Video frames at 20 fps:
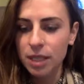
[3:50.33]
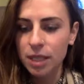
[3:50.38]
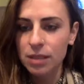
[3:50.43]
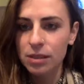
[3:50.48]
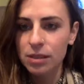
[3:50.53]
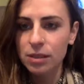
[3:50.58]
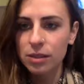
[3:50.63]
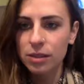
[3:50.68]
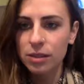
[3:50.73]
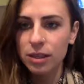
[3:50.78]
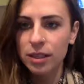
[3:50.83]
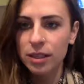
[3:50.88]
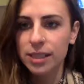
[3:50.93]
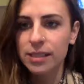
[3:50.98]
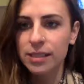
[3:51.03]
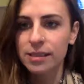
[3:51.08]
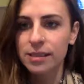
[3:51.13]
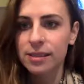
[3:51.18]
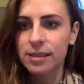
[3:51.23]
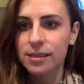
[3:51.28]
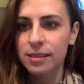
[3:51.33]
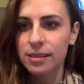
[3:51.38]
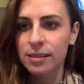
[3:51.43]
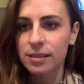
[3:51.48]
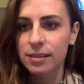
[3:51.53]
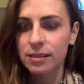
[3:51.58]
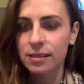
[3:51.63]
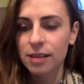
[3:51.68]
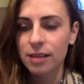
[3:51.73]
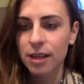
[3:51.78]
so there is
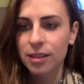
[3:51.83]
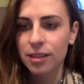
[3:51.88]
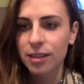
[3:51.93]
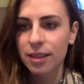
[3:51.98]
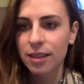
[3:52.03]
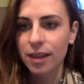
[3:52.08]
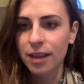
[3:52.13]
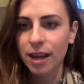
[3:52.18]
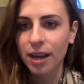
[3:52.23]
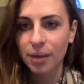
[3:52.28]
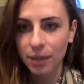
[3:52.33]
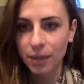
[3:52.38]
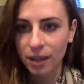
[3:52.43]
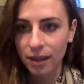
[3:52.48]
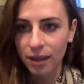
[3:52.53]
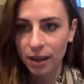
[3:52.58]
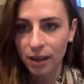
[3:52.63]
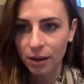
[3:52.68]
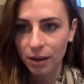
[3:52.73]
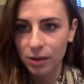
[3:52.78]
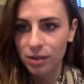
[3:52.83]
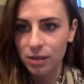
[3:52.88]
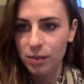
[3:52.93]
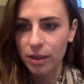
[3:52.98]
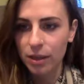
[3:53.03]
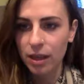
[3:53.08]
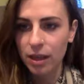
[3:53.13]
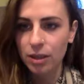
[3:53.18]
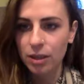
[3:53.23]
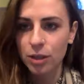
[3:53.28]
touch therapy that goes
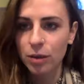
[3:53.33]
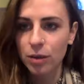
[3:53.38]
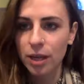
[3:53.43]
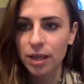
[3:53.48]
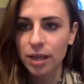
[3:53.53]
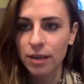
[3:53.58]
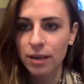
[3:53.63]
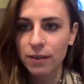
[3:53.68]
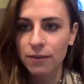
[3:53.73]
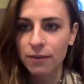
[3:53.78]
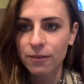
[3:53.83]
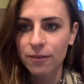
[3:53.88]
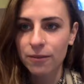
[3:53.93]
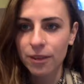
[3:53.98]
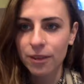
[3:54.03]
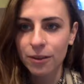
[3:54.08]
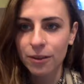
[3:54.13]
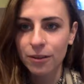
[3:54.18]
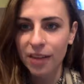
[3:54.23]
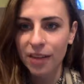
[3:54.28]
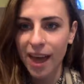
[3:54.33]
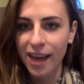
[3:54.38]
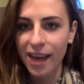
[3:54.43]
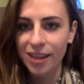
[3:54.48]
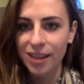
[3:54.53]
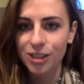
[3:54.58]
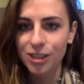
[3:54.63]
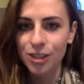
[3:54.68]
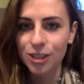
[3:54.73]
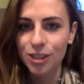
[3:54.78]
with it, and you can feel that
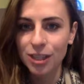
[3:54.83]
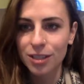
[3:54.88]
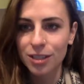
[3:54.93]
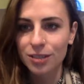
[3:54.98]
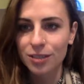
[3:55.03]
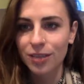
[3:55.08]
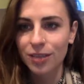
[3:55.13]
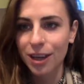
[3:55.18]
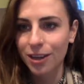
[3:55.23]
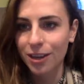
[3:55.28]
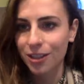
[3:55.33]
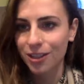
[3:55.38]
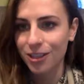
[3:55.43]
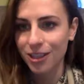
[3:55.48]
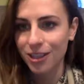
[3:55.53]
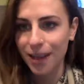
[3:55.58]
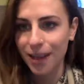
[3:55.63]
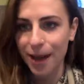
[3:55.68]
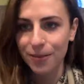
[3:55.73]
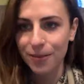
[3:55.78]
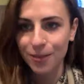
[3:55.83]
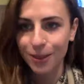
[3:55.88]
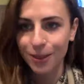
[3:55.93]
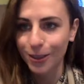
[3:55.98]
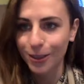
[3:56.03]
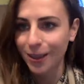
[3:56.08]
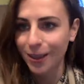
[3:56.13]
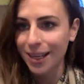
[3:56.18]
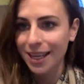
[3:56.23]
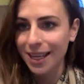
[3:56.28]
exchange of energy
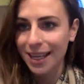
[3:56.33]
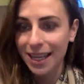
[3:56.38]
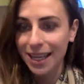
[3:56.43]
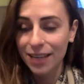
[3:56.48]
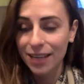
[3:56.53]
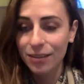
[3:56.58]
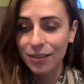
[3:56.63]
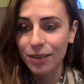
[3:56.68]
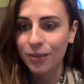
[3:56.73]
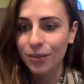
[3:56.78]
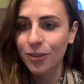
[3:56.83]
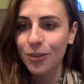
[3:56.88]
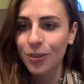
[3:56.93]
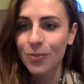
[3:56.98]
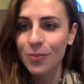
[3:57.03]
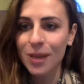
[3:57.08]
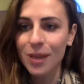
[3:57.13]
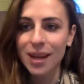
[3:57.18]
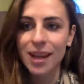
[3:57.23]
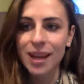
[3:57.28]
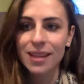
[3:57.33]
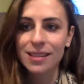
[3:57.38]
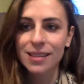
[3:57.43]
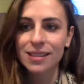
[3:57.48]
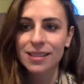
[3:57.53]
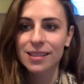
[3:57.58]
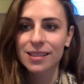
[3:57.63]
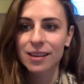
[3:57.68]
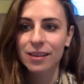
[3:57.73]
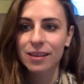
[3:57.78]
after even a few
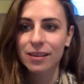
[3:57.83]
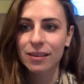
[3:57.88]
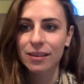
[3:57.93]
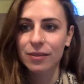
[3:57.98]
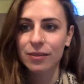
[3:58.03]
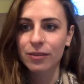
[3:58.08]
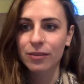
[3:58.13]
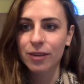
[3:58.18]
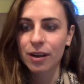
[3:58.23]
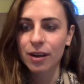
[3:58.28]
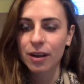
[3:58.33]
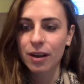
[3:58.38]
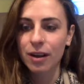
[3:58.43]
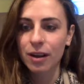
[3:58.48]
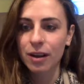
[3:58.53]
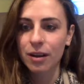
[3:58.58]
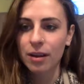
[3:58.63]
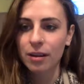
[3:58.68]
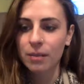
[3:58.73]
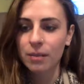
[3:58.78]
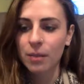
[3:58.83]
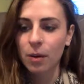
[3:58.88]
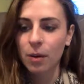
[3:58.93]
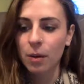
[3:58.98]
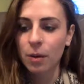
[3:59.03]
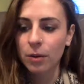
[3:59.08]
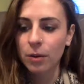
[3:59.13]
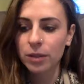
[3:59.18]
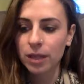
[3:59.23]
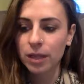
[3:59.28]
minutes of
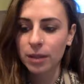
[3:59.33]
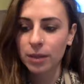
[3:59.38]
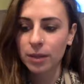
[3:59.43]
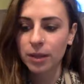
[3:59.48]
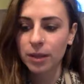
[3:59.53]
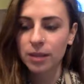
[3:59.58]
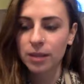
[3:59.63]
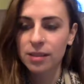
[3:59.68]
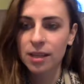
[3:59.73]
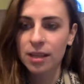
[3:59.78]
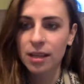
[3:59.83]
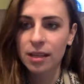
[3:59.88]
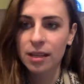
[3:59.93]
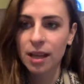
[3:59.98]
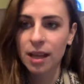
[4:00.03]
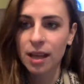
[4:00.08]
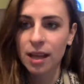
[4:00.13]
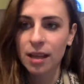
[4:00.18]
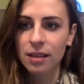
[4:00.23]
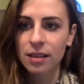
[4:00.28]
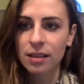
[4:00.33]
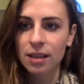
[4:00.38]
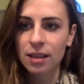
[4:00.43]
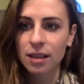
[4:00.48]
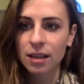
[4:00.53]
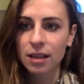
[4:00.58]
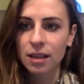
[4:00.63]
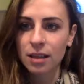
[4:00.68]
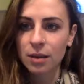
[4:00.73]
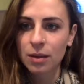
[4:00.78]
holding a person, and
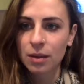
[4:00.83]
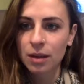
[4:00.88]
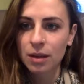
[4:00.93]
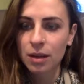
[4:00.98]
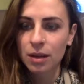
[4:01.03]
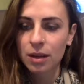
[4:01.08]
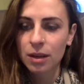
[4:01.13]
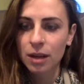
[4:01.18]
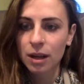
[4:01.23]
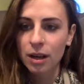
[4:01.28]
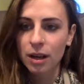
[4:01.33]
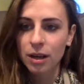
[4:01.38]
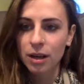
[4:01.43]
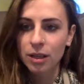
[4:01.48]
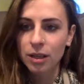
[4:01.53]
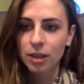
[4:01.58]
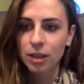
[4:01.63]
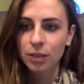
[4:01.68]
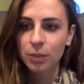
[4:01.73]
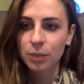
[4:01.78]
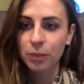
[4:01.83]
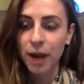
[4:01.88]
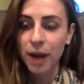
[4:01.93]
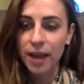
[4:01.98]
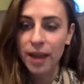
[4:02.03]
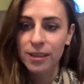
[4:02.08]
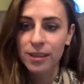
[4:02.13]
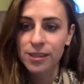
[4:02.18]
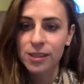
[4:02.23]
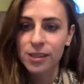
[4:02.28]
your
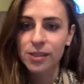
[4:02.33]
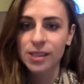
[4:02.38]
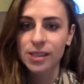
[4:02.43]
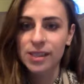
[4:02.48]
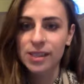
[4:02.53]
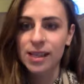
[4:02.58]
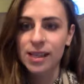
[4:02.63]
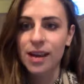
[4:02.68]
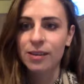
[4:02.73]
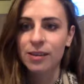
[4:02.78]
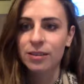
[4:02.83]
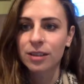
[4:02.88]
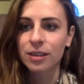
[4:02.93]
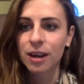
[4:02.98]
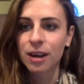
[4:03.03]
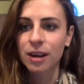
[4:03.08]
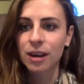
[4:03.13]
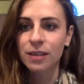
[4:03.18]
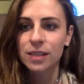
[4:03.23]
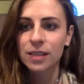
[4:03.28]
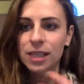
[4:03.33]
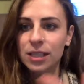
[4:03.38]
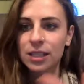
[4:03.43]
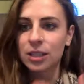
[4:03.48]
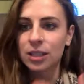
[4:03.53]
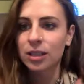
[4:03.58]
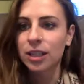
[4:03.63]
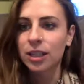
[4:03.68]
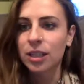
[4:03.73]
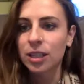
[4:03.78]
breath slows down. All of a
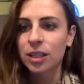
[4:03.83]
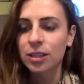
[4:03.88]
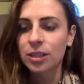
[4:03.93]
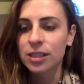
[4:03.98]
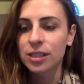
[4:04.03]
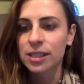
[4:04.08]
sudden you're